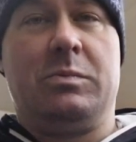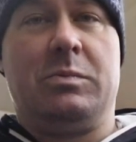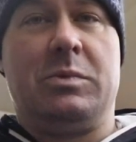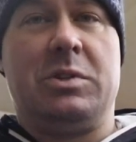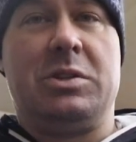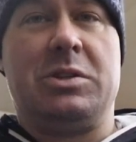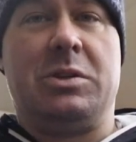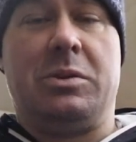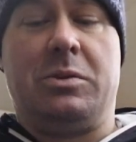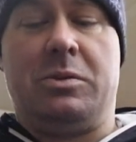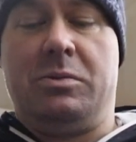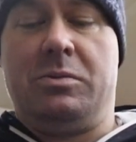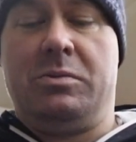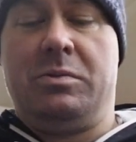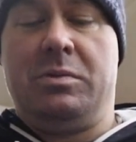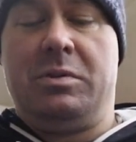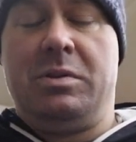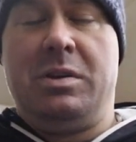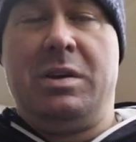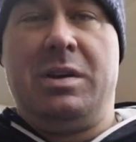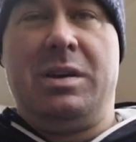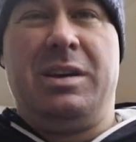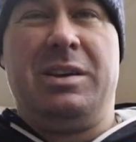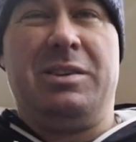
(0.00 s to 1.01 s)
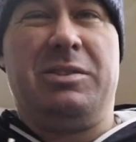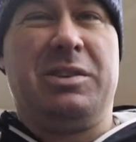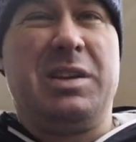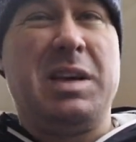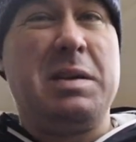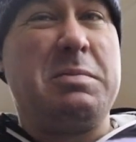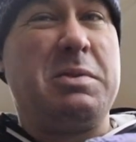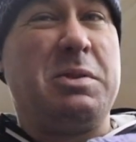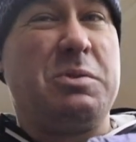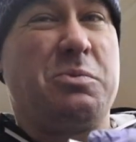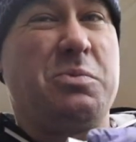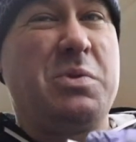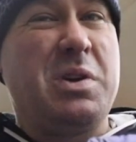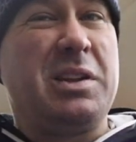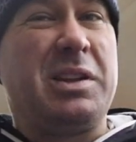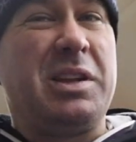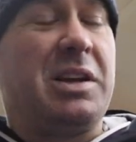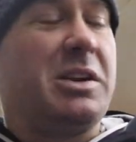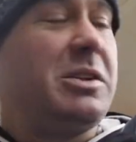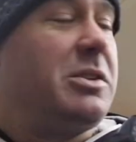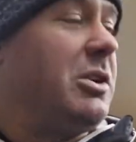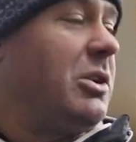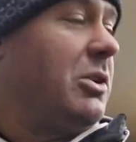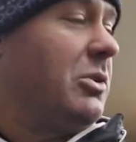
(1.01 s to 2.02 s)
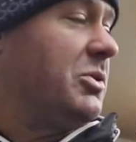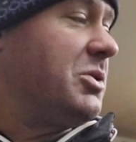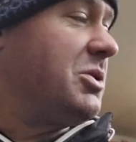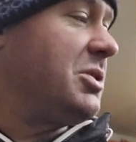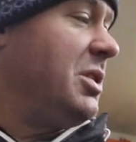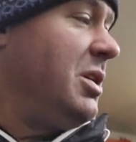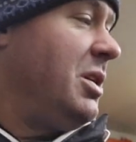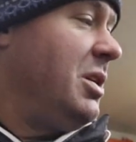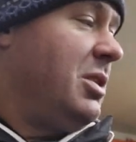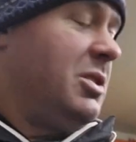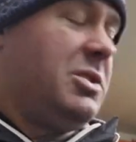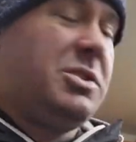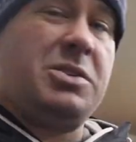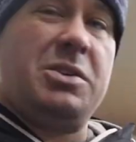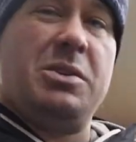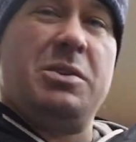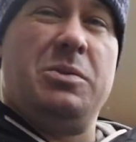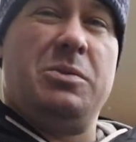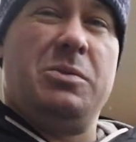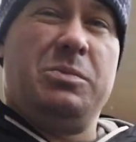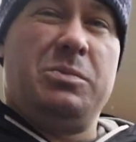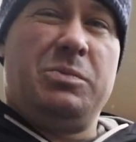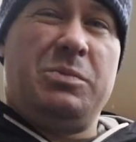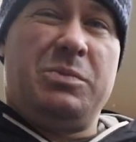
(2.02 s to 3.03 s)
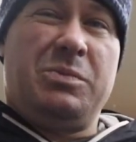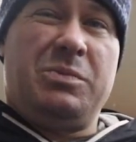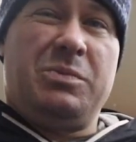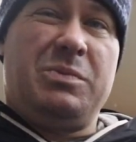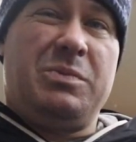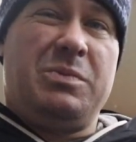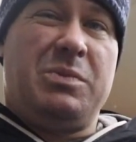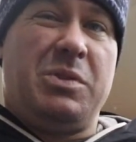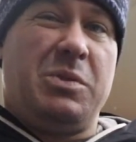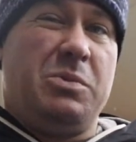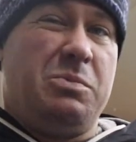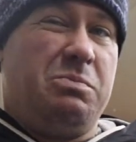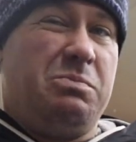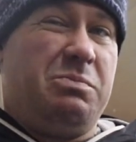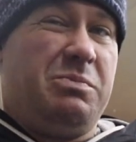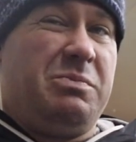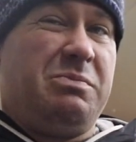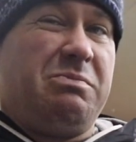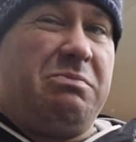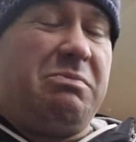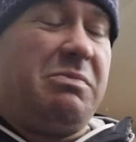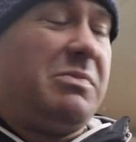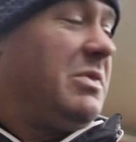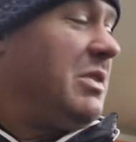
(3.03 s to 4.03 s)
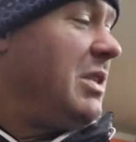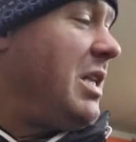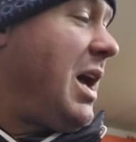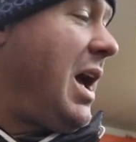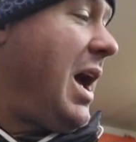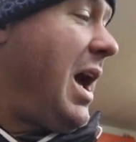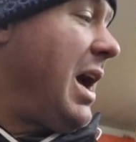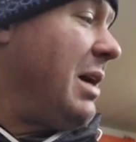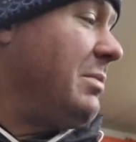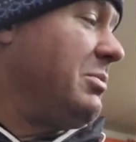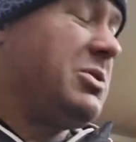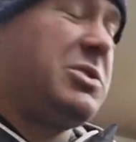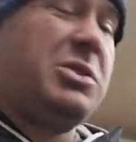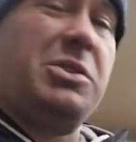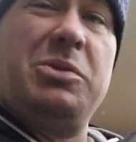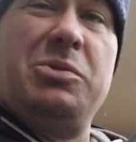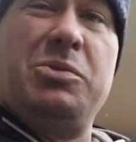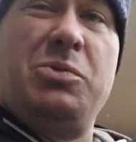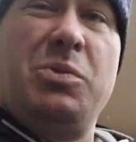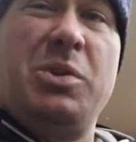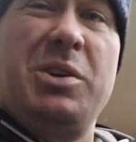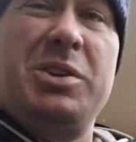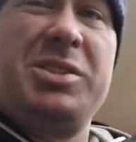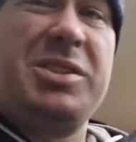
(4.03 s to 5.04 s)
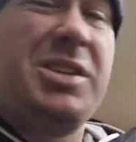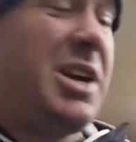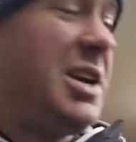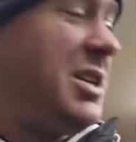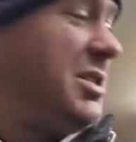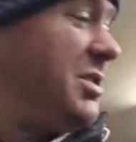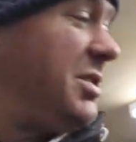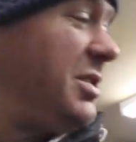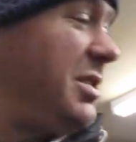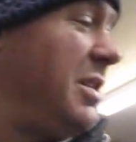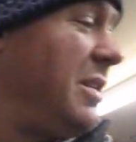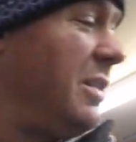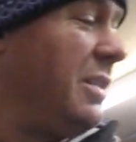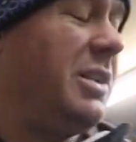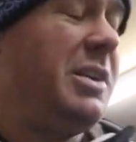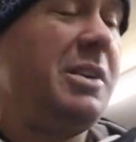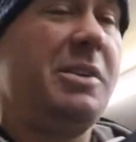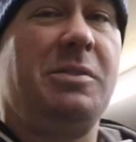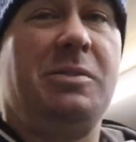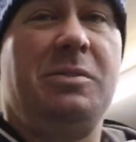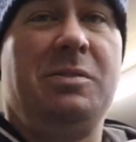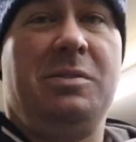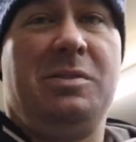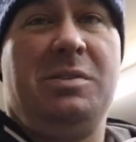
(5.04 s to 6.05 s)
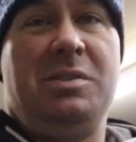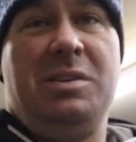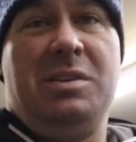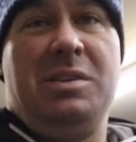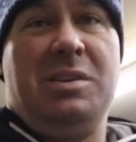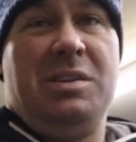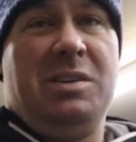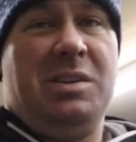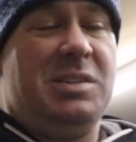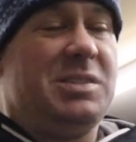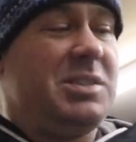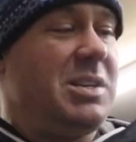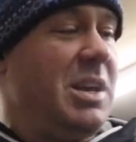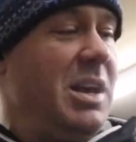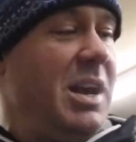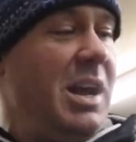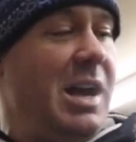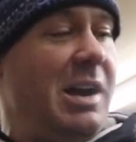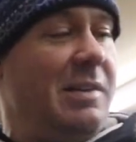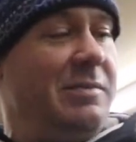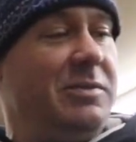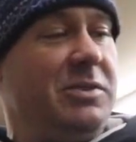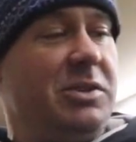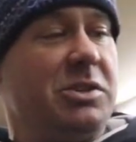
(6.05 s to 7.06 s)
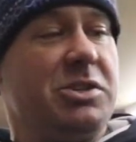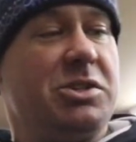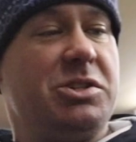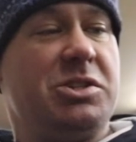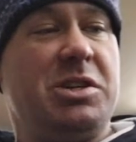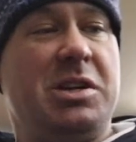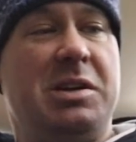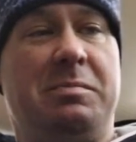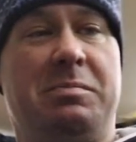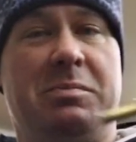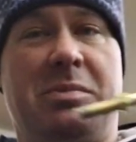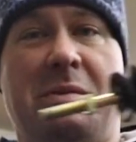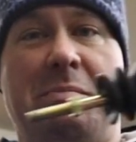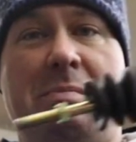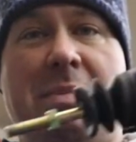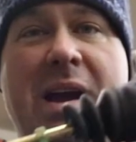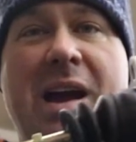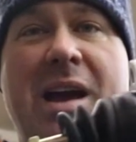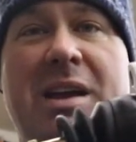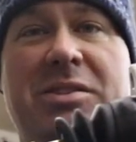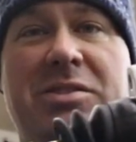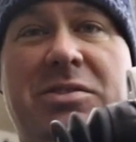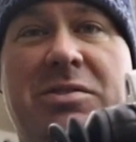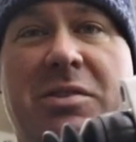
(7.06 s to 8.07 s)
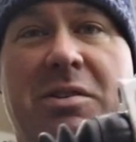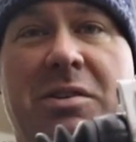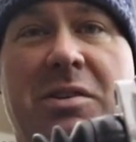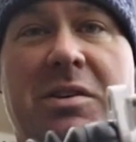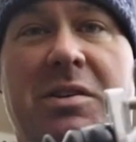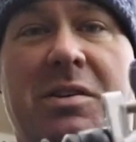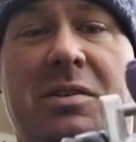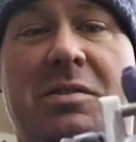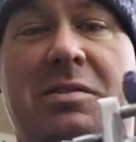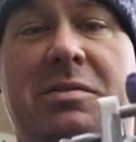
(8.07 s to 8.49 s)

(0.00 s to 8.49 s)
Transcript: so it'll get me really close. So the, the absolute worst case scenario is that I have to shim the master